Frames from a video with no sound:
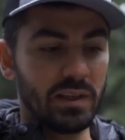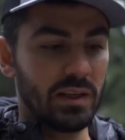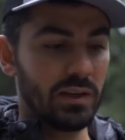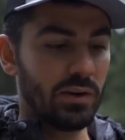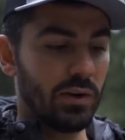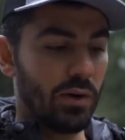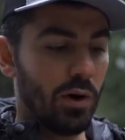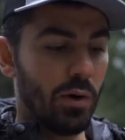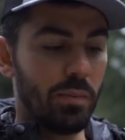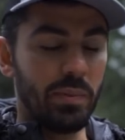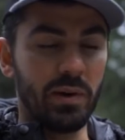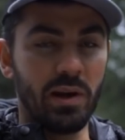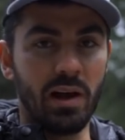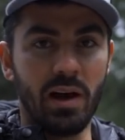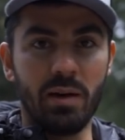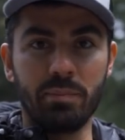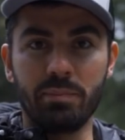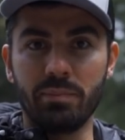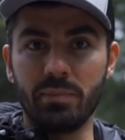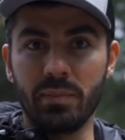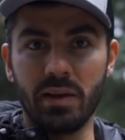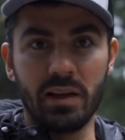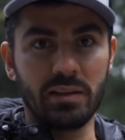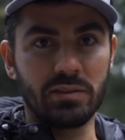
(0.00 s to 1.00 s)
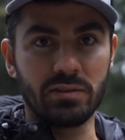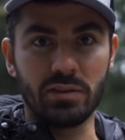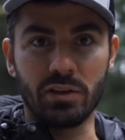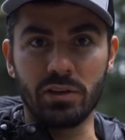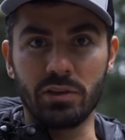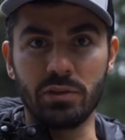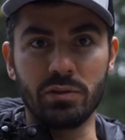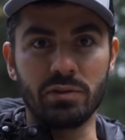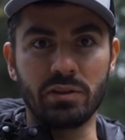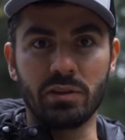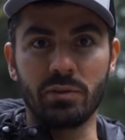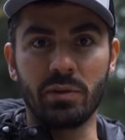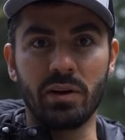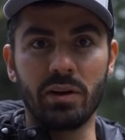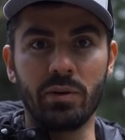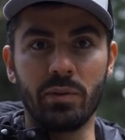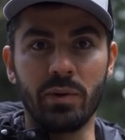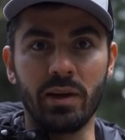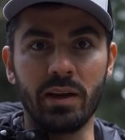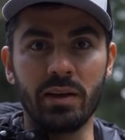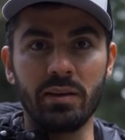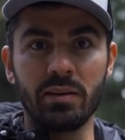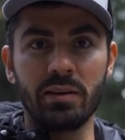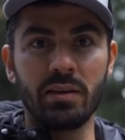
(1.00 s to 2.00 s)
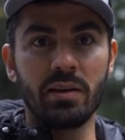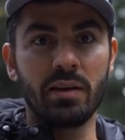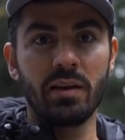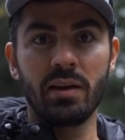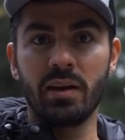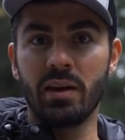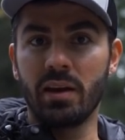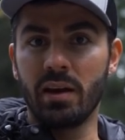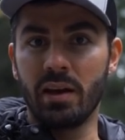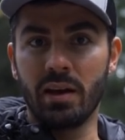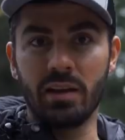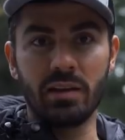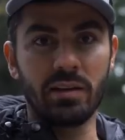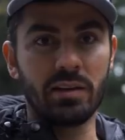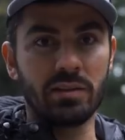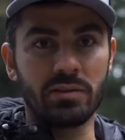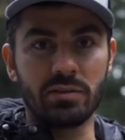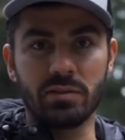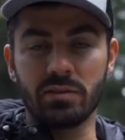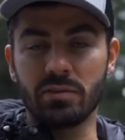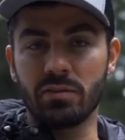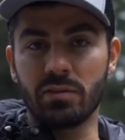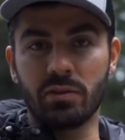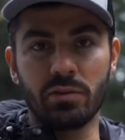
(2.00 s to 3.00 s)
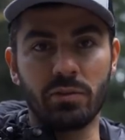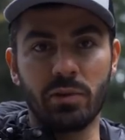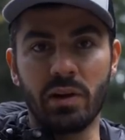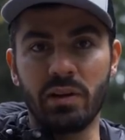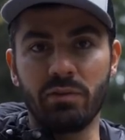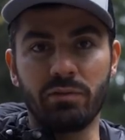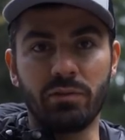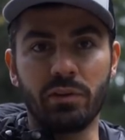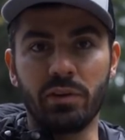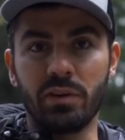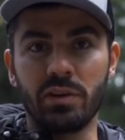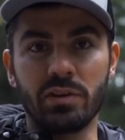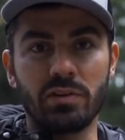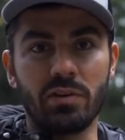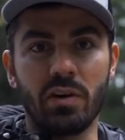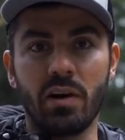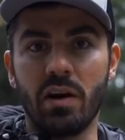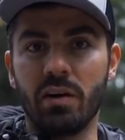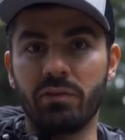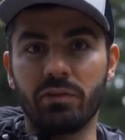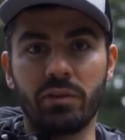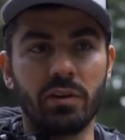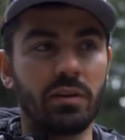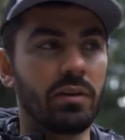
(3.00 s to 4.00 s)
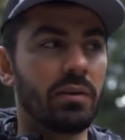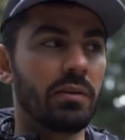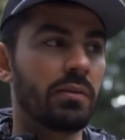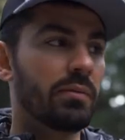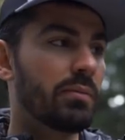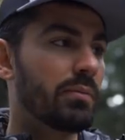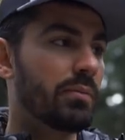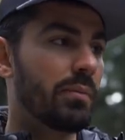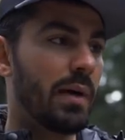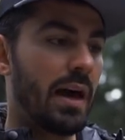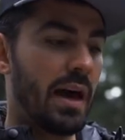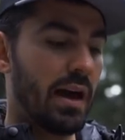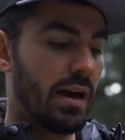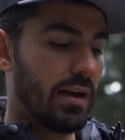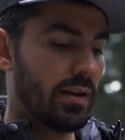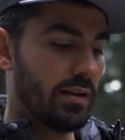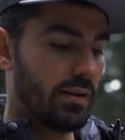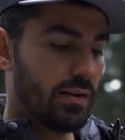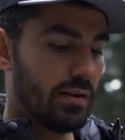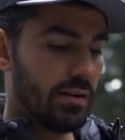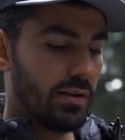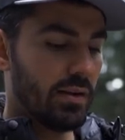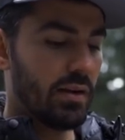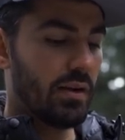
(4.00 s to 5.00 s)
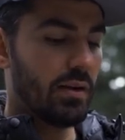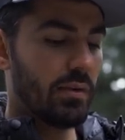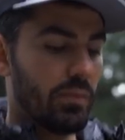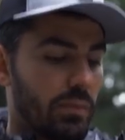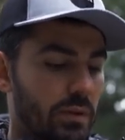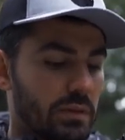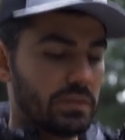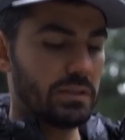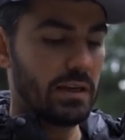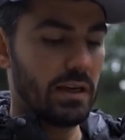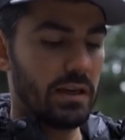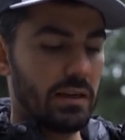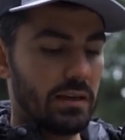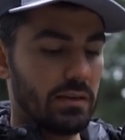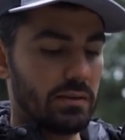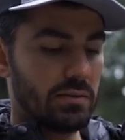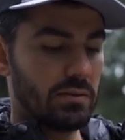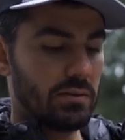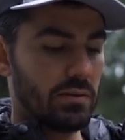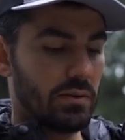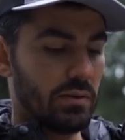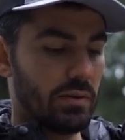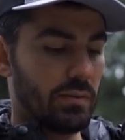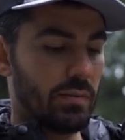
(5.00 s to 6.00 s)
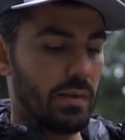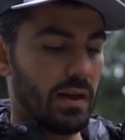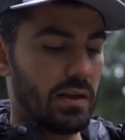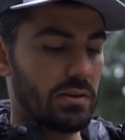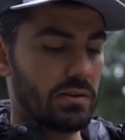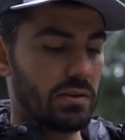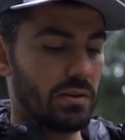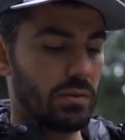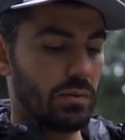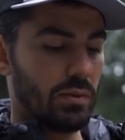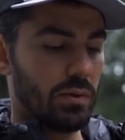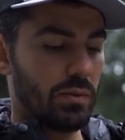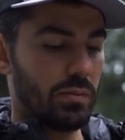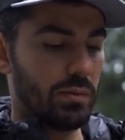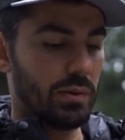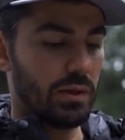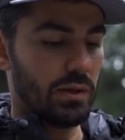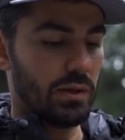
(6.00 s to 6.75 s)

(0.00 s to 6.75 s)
you know, open up and start using right away. And it's great footage off the bat, which I don't imagine it won't